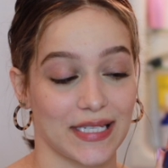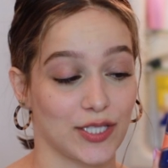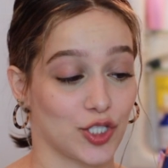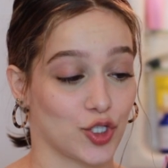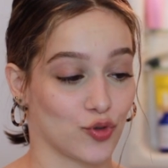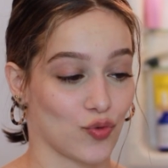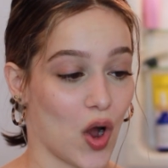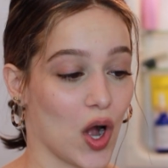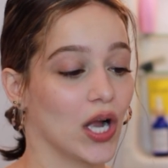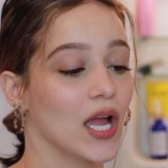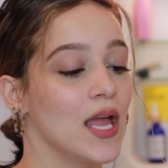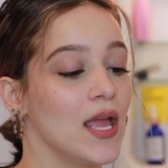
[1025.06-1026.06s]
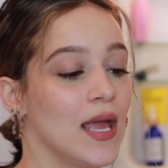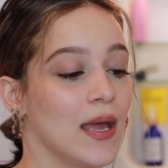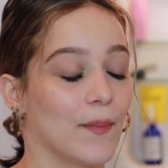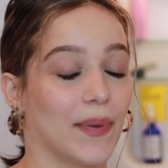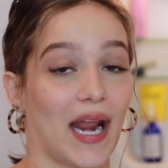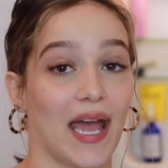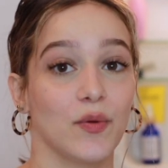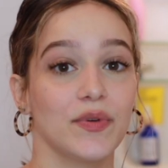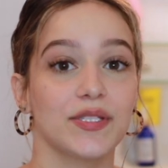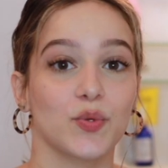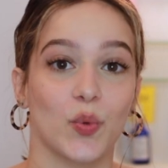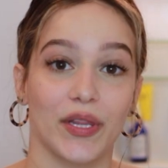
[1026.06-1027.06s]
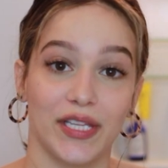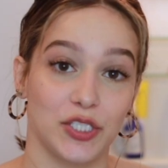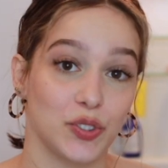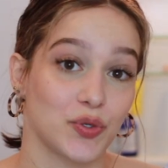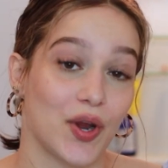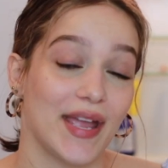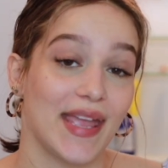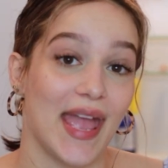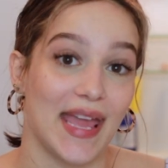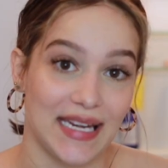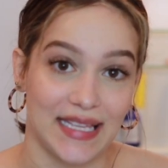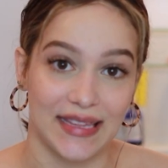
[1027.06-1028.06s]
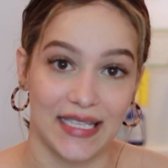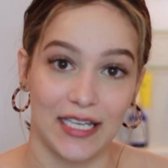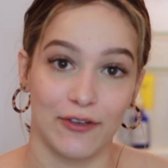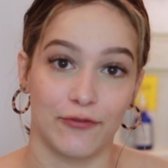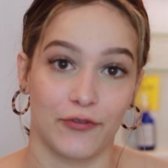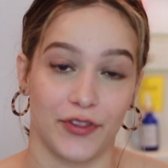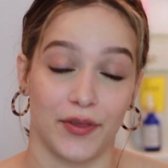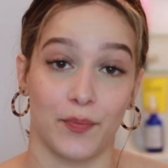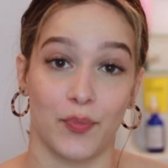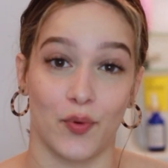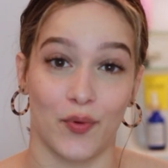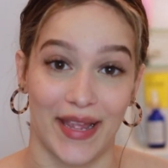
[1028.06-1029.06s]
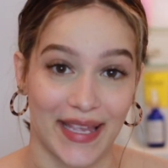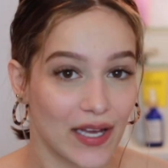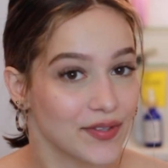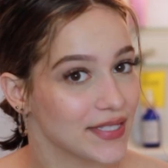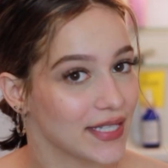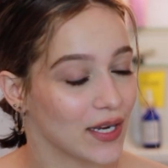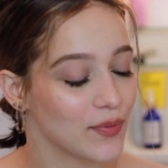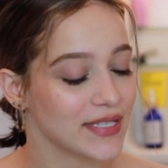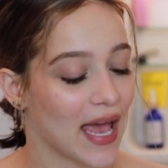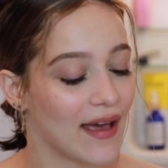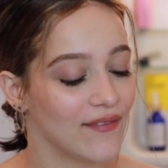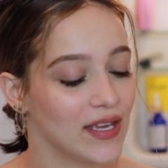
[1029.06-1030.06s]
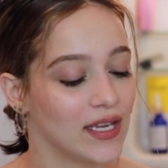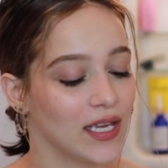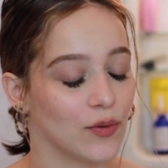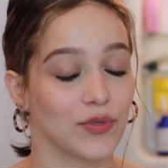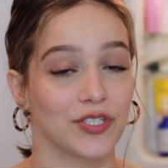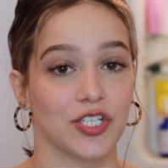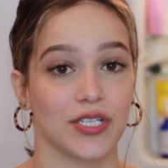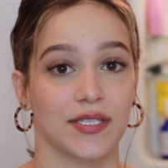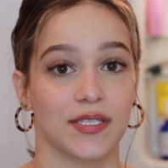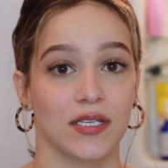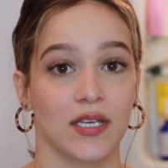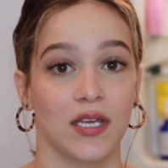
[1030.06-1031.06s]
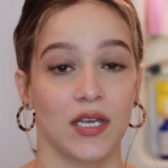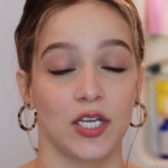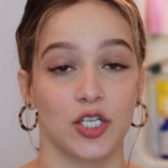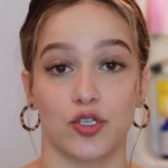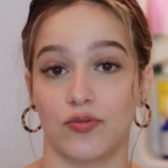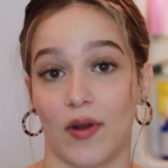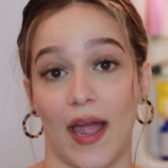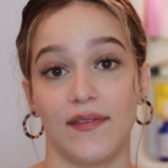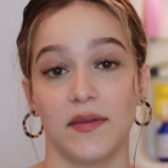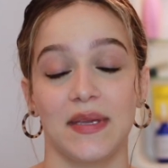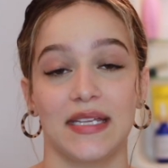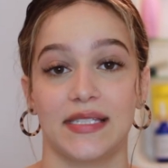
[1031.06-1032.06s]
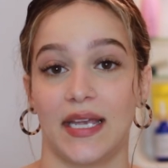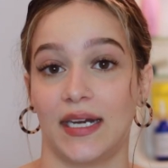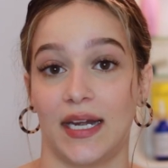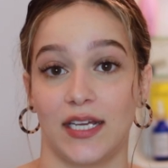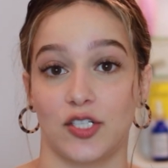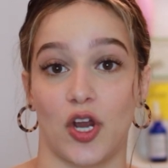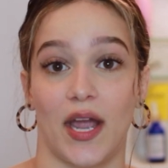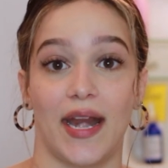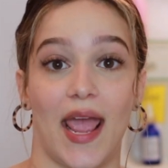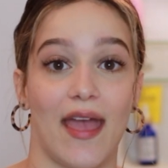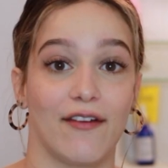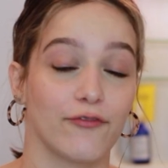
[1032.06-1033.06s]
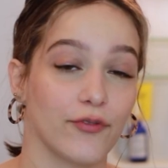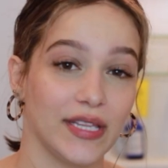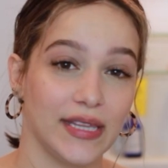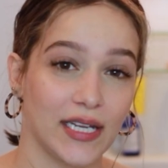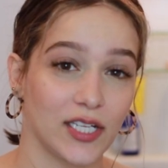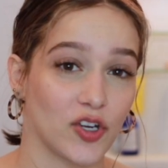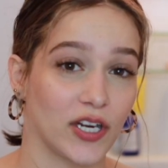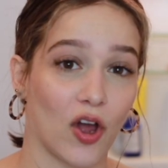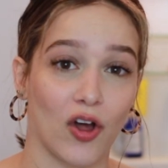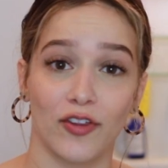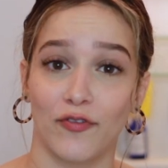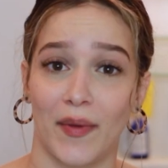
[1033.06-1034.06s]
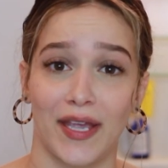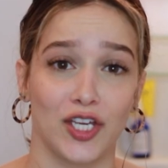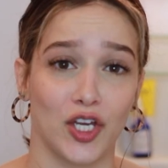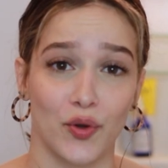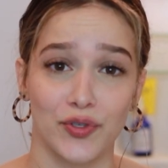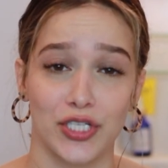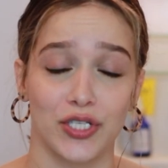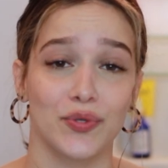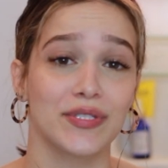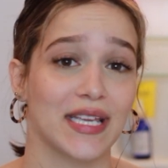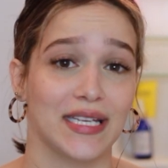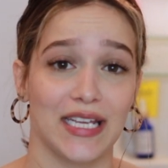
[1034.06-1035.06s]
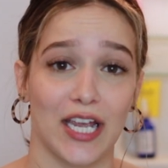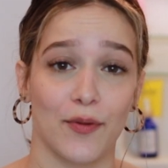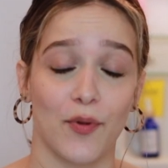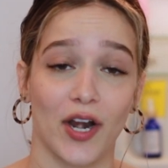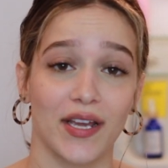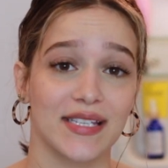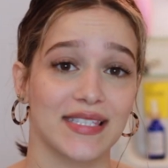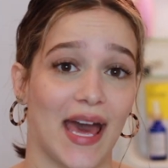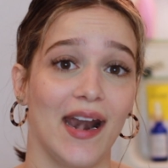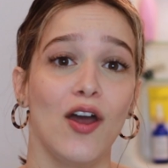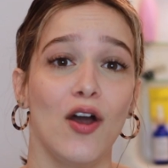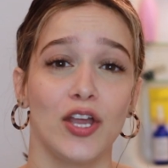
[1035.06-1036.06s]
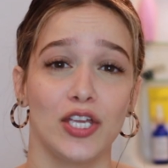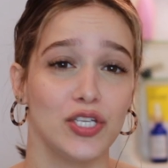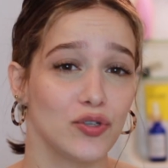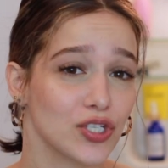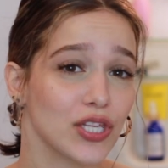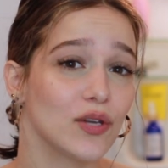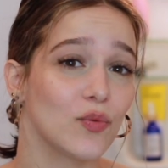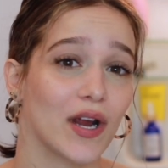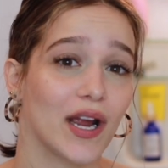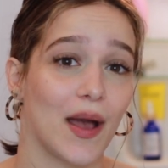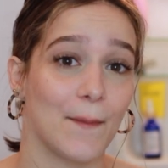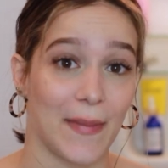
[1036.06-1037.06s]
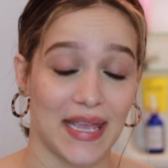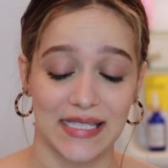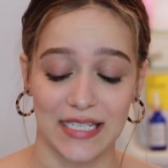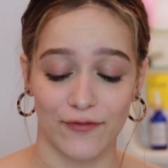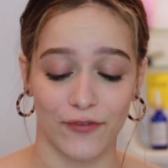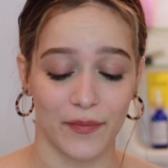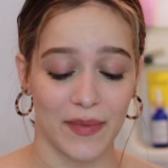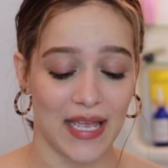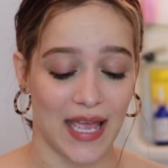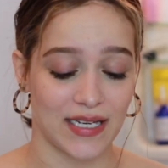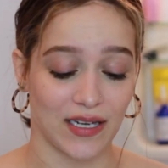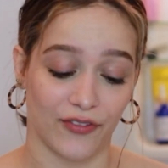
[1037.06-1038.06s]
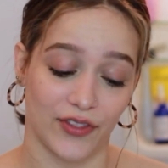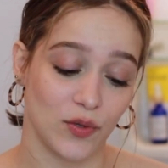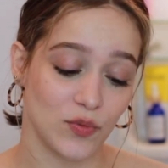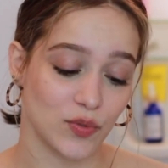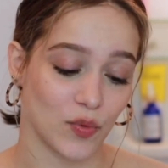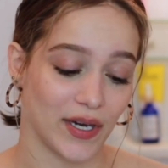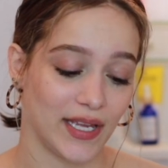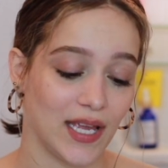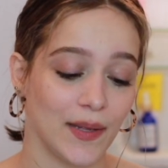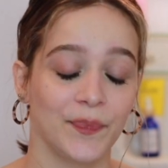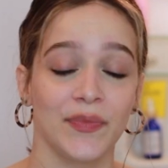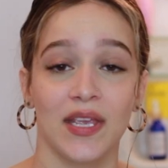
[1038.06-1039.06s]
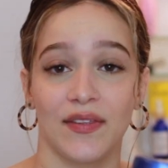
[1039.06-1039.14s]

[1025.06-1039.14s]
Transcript: and strong but I was willing to try anything for the breakouts that I was having. It was just driving me insane and I tried everything. I tried all of my go-to skincare products that usually work amazing for me and nothing was working.